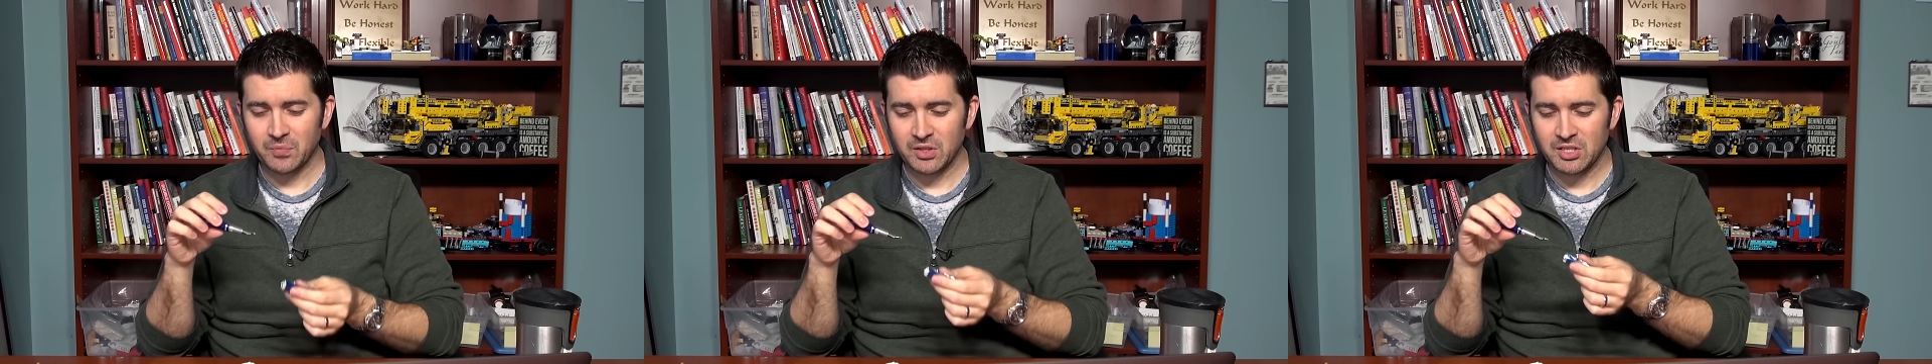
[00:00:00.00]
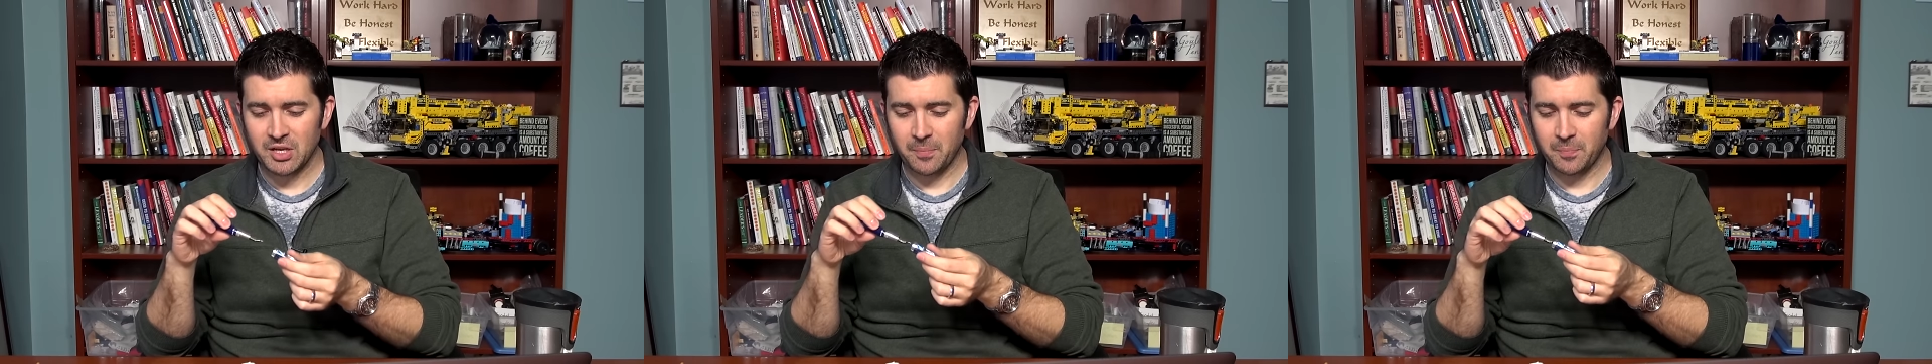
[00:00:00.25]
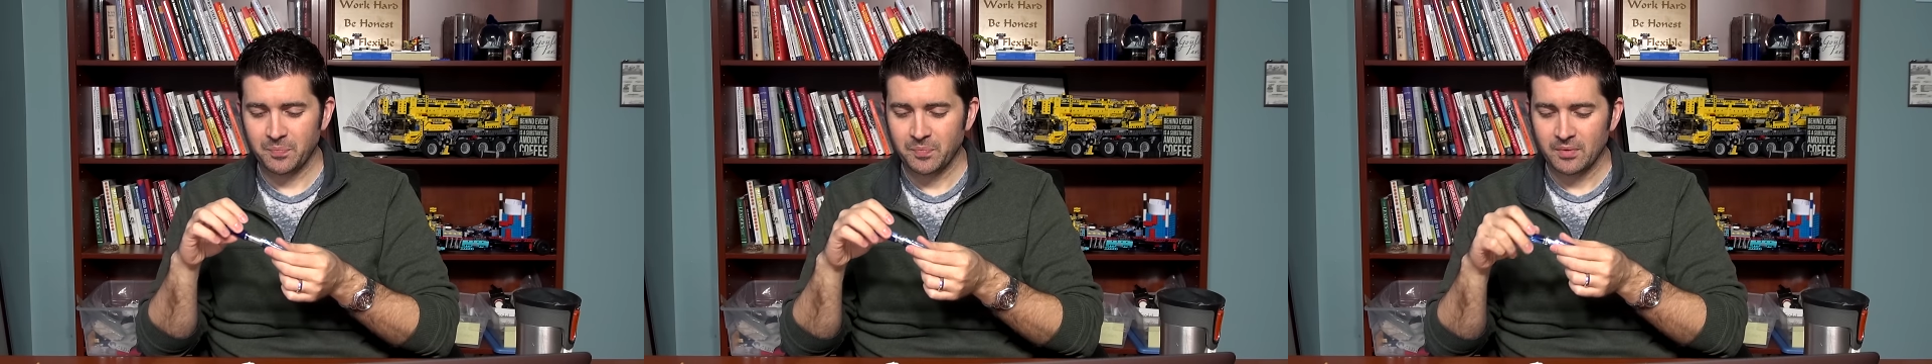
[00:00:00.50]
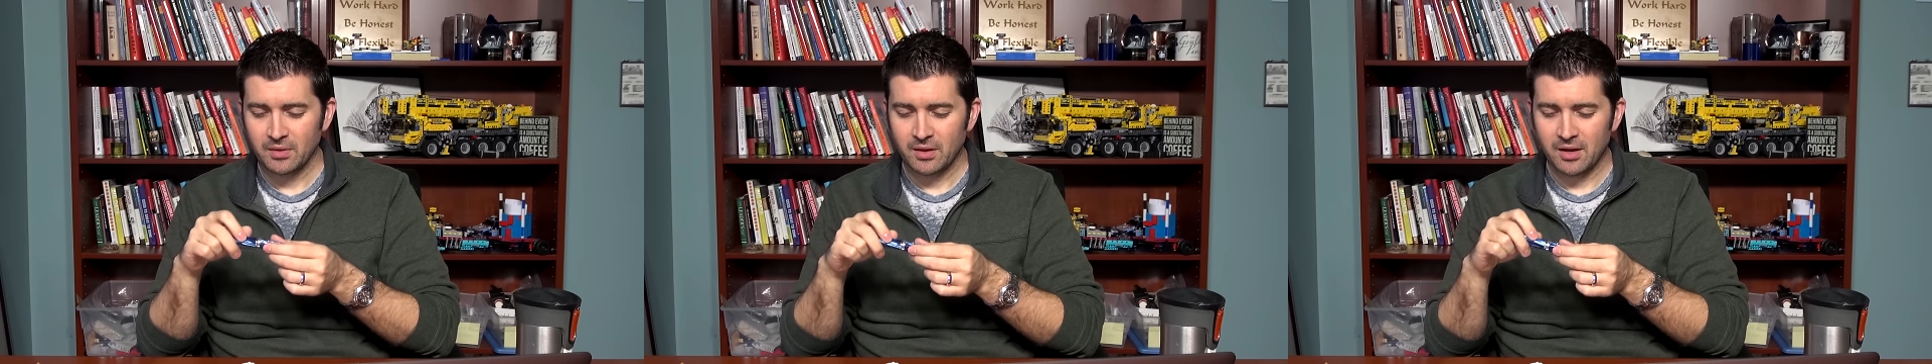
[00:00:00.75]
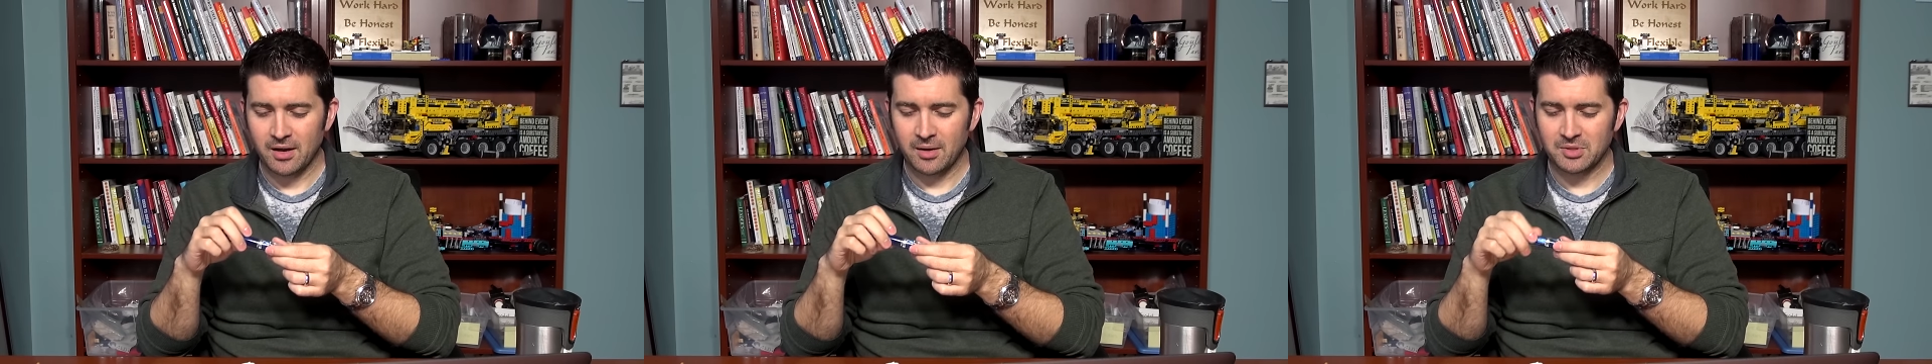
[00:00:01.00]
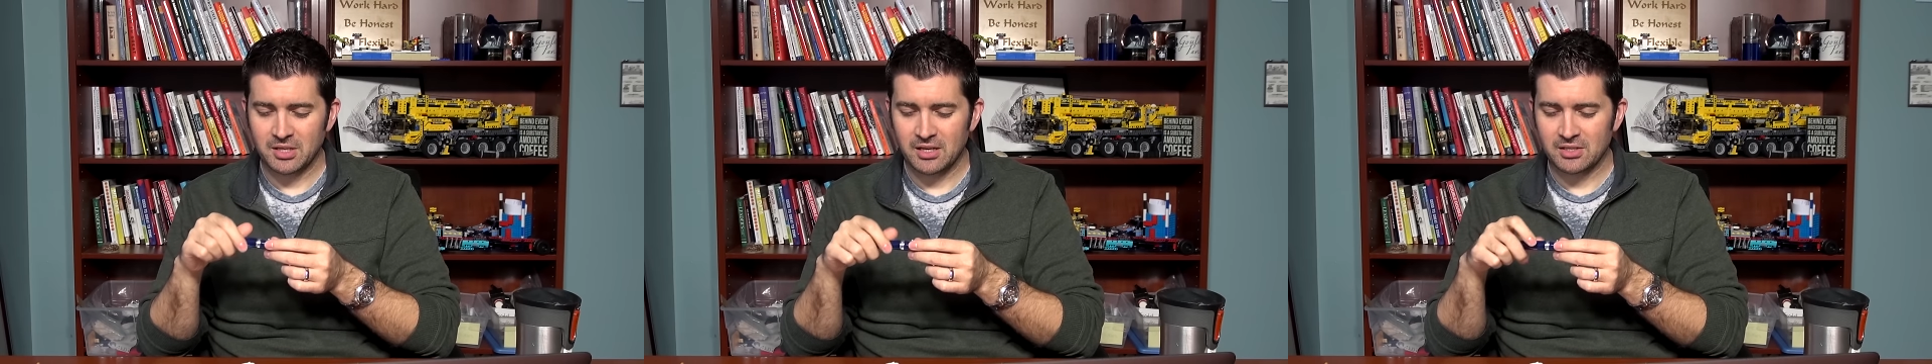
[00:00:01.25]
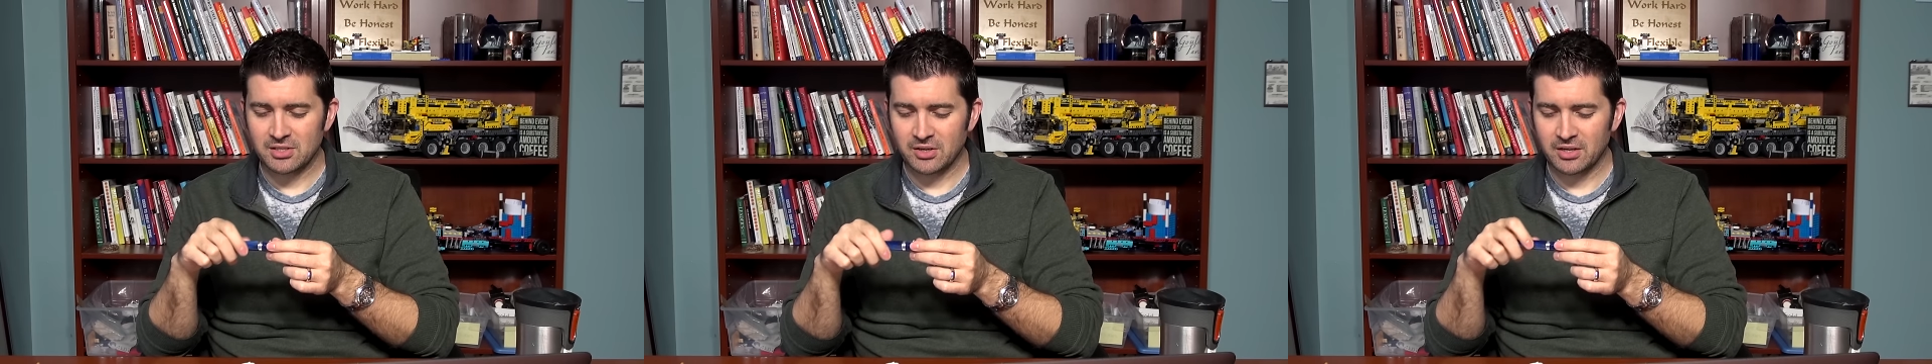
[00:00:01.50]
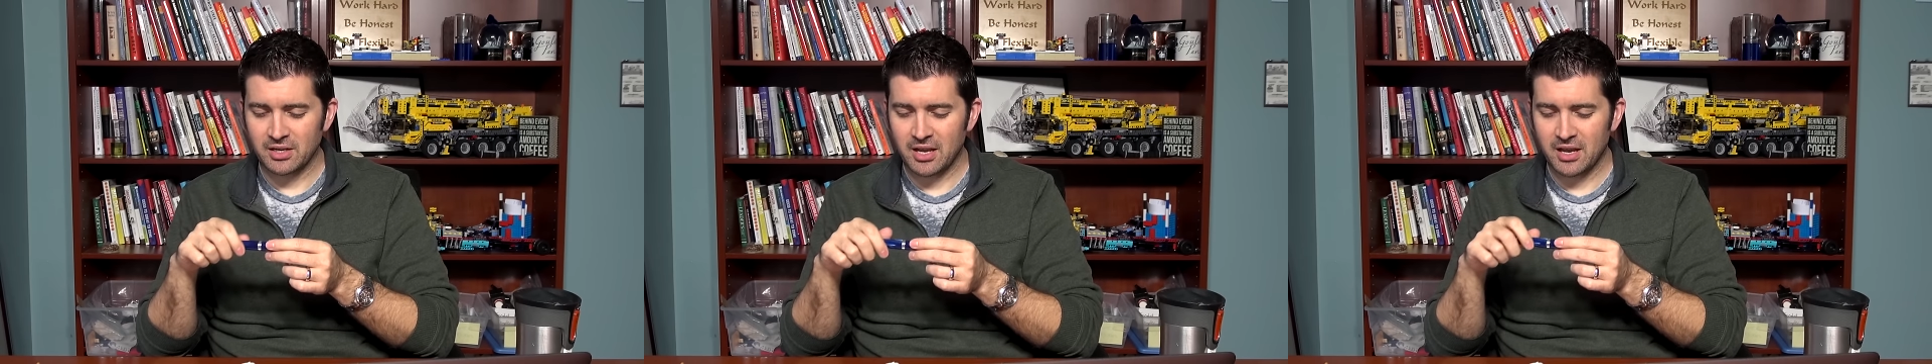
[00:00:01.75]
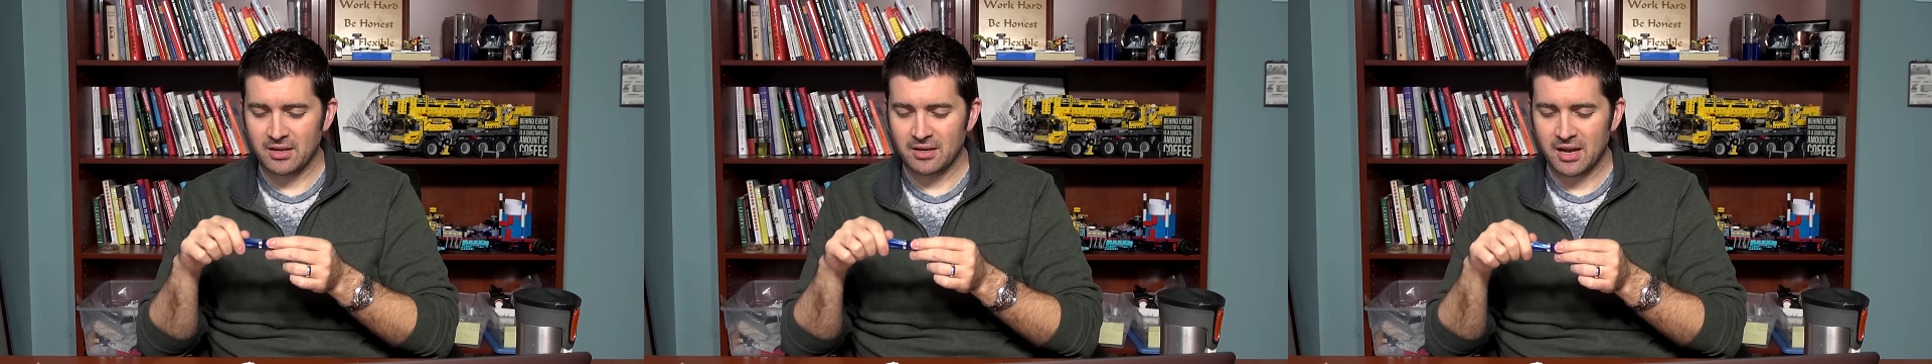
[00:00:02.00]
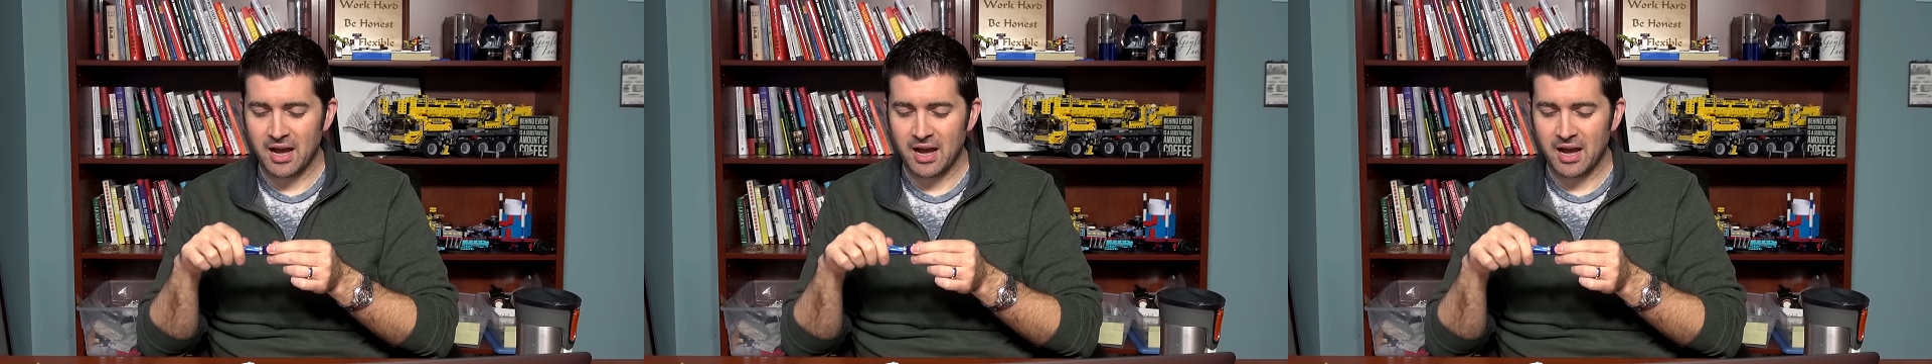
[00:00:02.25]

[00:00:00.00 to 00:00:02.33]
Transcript: the tip um, to get it started again.